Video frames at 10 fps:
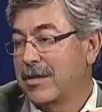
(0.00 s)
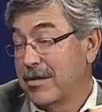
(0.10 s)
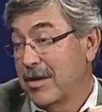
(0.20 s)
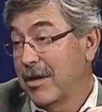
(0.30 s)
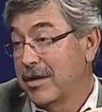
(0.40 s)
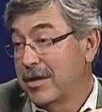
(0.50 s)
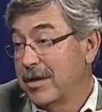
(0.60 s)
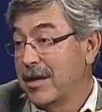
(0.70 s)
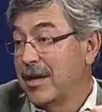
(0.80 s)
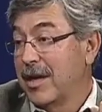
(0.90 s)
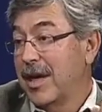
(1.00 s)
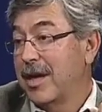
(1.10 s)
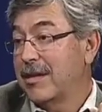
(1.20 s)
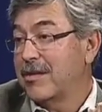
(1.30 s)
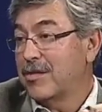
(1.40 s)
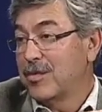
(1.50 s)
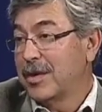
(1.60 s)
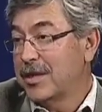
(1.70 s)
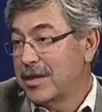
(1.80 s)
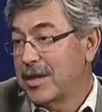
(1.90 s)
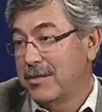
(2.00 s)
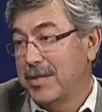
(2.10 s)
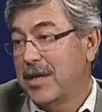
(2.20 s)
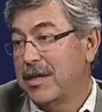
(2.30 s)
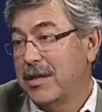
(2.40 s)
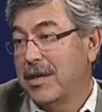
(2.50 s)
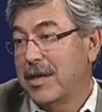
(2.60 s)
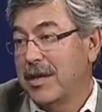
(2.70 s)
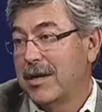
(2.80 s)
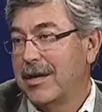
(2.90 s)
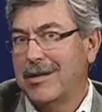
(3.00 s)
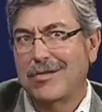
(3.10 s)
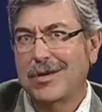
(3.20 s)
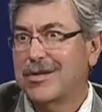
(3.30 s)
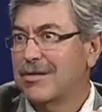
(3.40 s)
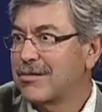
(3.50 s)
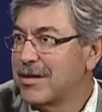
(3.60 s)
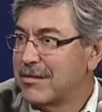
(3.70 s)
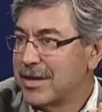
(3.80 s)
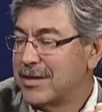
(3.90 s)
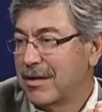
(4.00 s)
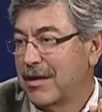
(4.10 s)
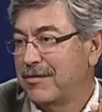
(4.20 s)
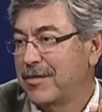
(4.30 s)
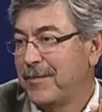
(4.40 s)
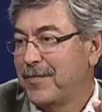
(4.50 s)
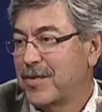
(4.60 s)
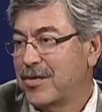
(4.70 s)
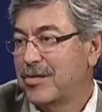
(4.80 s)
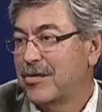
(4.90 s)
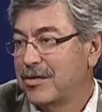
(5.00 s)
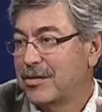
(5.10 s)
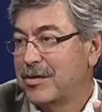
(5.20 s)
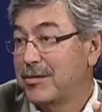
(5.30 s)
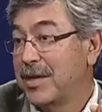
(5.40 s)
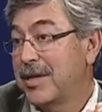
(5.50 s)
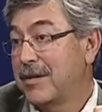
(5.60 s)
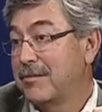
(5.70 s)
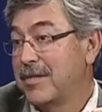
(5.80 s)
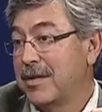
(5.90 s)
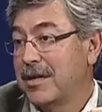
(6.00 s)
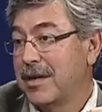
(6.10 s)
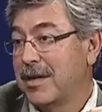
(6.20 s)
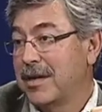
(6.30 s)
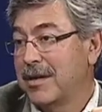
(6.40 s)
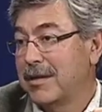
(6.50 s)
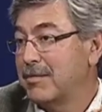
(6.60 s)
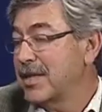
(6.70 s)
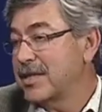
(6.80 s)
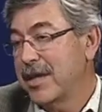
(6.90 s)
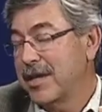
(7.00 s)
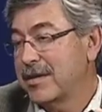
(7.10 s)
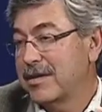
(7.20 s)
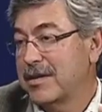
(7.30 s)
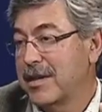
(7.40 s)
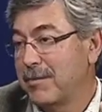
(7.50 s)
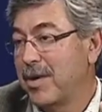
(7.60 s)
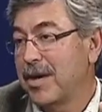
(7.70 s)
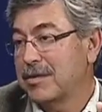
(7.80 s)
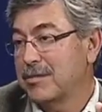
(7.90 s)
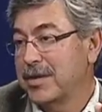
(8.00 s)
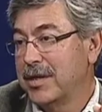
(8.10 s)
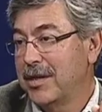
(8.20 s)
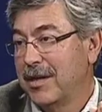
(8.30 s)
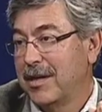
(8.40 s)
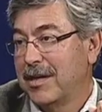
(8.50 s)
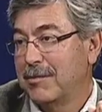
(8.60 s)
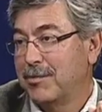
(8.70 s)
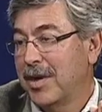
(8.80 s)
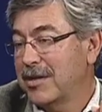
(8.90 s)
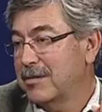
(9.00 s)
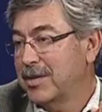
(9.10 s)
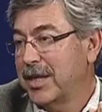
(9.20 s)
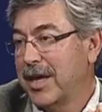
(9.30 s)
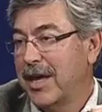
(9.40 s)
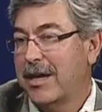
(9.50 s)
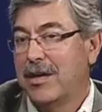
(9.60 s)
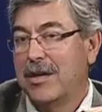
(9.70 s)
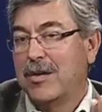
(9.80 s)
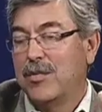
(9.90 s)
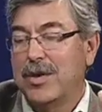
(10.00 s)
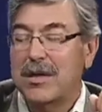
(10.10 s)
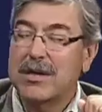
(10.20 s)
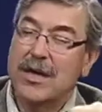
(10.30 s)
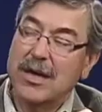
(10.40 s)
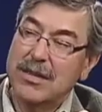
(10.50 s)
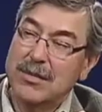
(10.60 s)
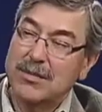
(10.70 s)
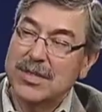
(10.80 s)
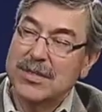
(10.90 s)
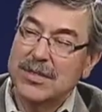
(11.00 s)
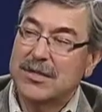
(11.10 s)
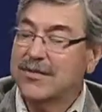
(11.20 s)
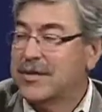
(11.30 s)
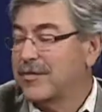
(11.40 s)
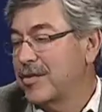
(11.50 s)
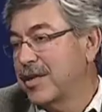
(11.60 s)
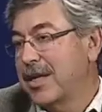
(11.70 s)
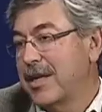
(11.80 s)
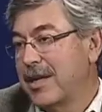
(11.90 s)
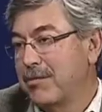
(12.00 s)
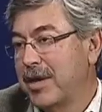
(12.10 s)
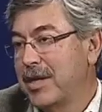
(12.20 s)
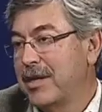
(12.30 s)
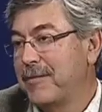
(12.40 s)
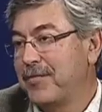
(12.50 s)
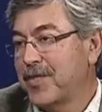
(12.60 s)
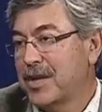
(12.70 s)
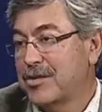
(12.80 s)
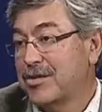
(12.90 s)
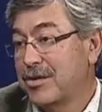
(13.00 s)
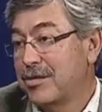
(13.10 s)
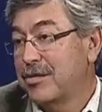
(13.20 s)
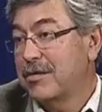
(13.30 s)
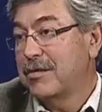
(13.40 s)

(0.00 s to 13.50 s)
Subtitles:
calling, and that they're willing to commit and work their rear ends off to become the best scientists that they possibly possibly can. We are not in the business of converting anybody to